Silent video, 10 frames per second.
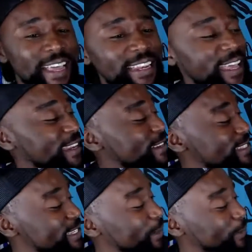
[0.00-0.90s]
and getting
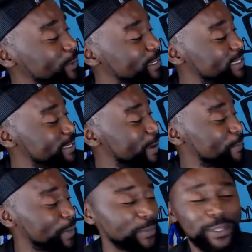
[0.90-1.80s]
to see all these
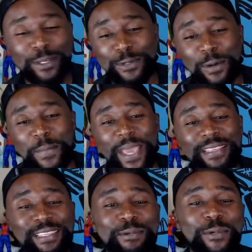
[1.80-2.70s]
people that do
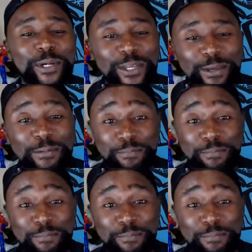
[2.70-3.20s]
amazing work.